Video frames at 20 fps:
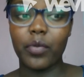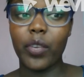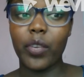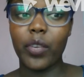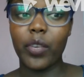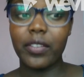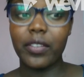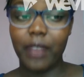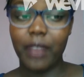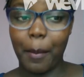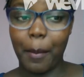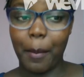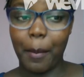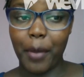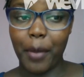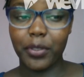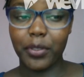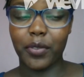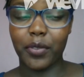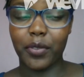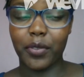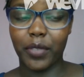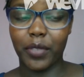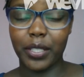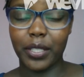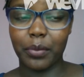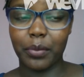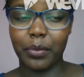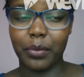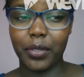What amounts to
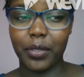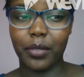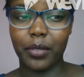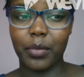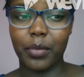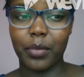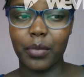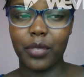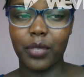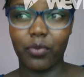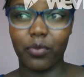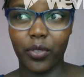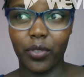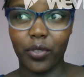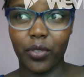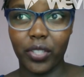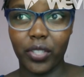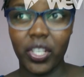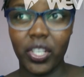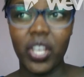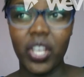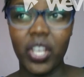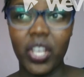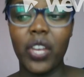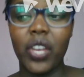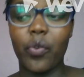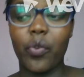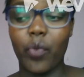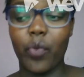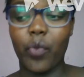false imprisonment was,
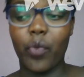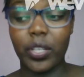what